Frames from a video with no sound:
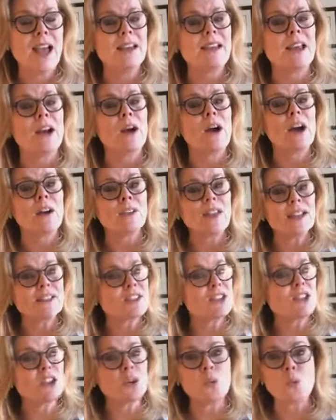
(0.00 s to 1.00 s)
Now, how that's
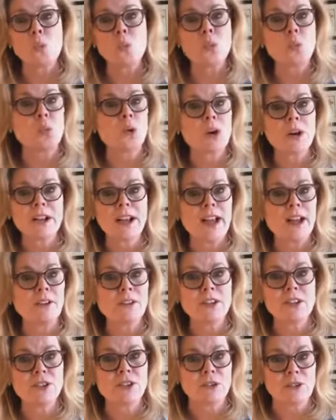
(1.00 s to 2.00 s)
going to work out
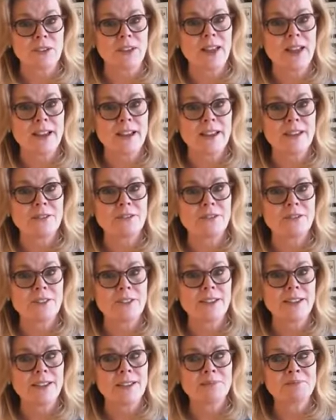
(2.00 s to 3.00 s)
in your life
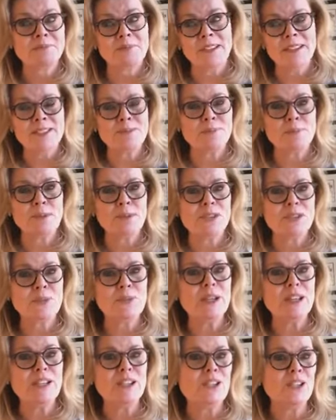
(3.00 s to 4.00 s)
is
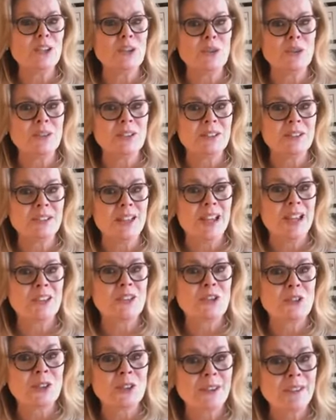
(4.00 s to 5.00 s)
between you and, and
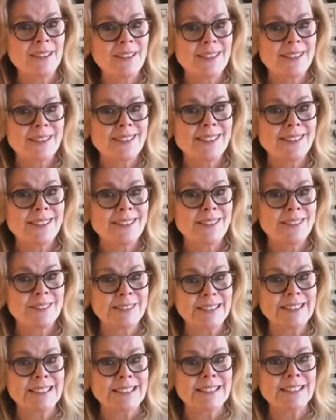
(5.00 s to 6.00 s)
your God,
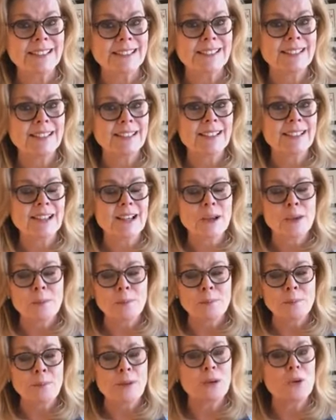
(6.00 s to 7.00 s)
really.
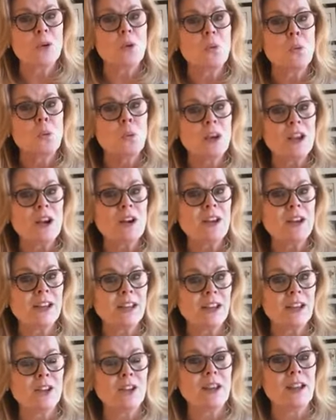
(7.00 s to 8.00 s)
But we are
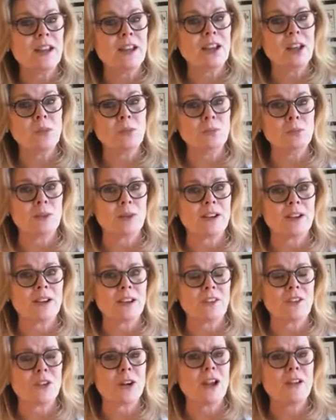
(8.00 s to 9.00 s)
here to help one
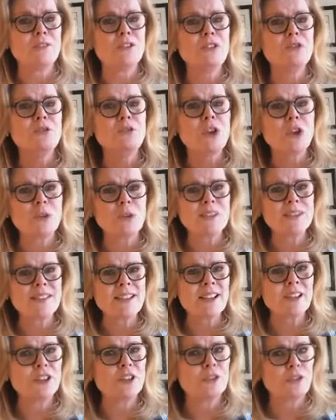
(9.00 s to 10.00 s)
another. Have you noticed
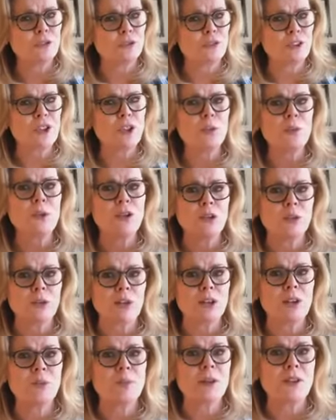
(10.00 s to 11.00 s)
how you feel when you
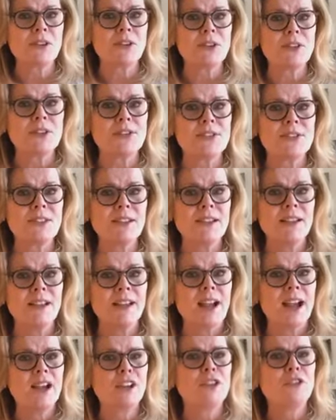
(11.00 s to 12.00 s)
help others?
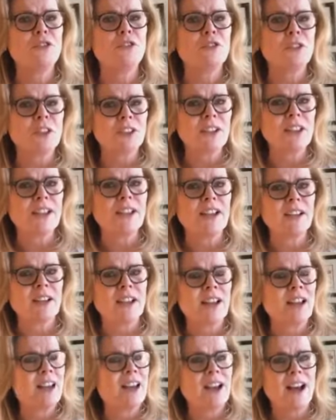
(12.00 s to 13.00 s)
How you feel like
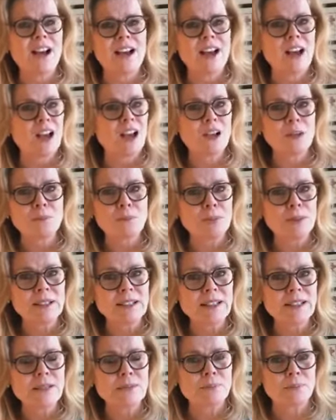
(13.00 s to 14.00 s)
a, a, a
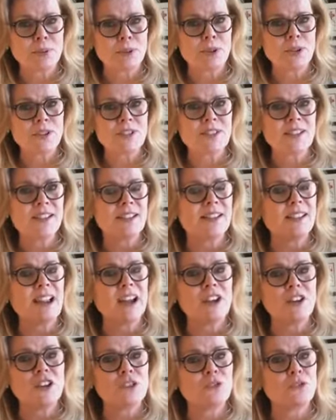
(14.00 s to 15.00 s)
complete person and
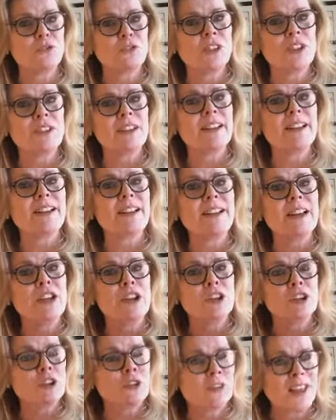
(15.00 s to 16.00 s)
how you feel like
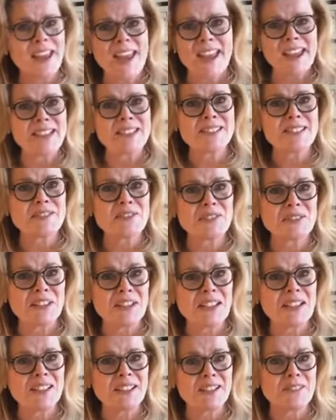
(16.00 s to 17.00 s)
you're the hands and
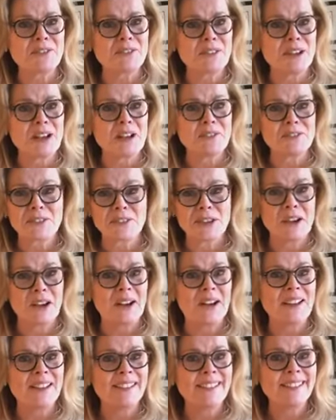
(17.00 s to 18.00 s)
feet of, of
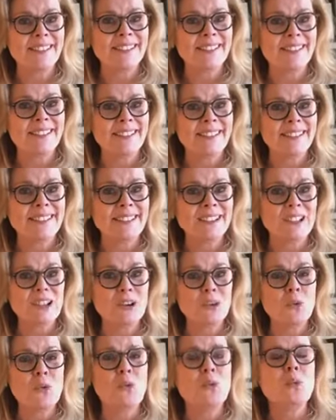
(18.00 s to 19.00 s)
God? You
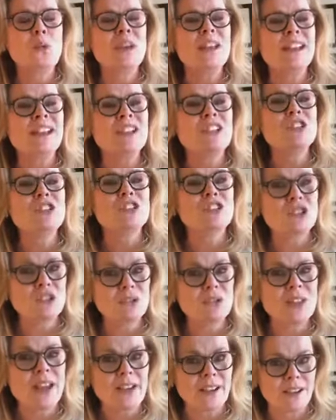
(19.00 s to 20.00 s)
know, we can do
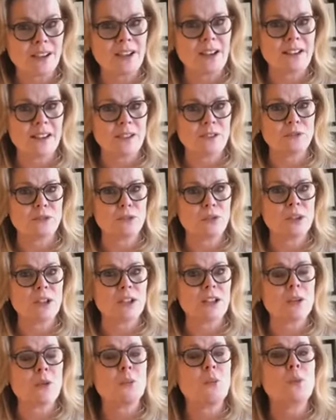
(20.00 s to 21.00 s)
that kind of
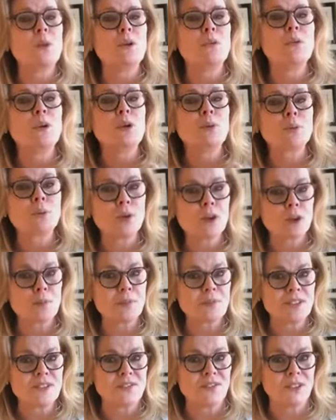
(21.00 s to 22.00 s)
work when we're
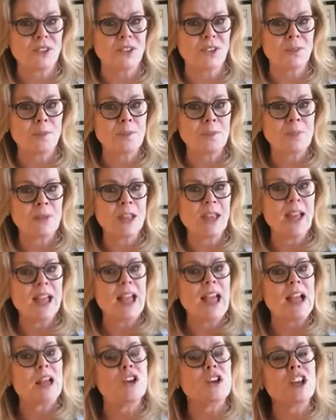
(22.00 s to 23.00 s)
purposeful
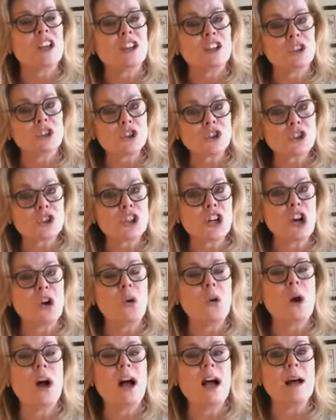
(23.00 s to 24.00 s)
and it'll
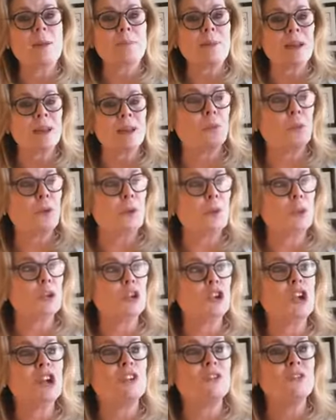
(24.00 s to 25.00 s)
show up we will
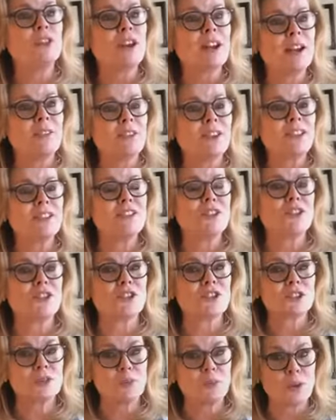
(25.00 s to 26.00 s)
look for evidence to
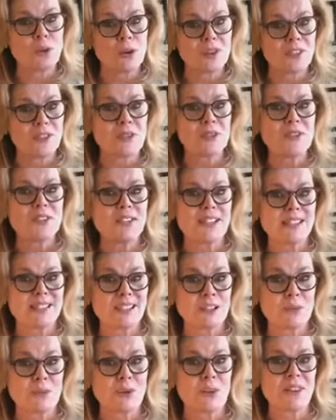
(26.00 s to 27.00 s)
support those things
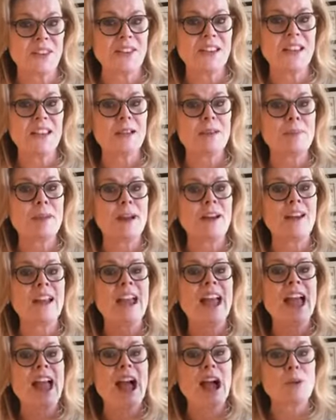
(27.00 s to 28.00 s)
that we're thinking about
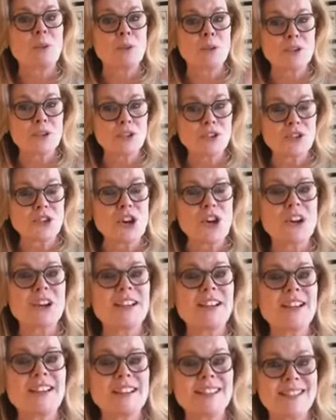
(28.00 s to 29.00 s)
and we're
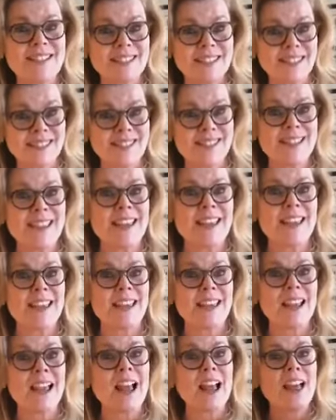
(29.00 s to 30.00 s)
starting to
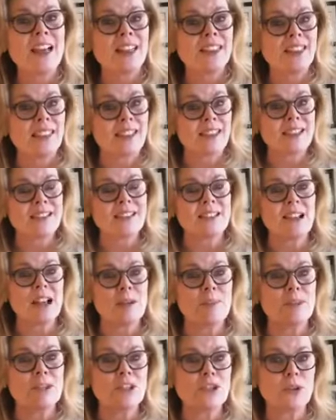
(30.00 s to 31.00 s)
see things
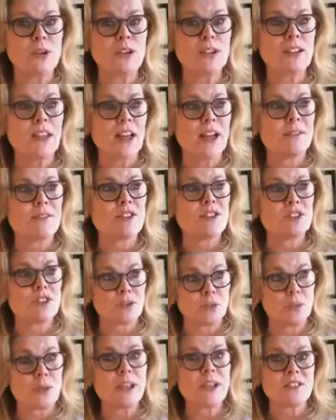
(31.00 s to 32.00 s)
come into our lives so
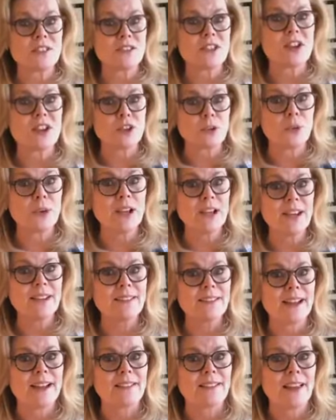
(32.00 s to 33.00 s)
that we can start creating
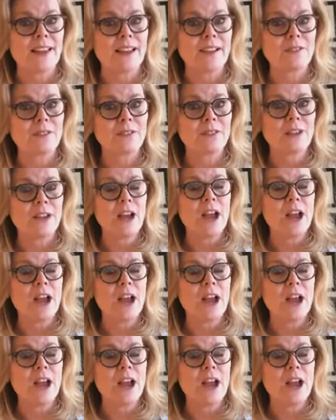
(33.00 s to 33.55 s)
that life.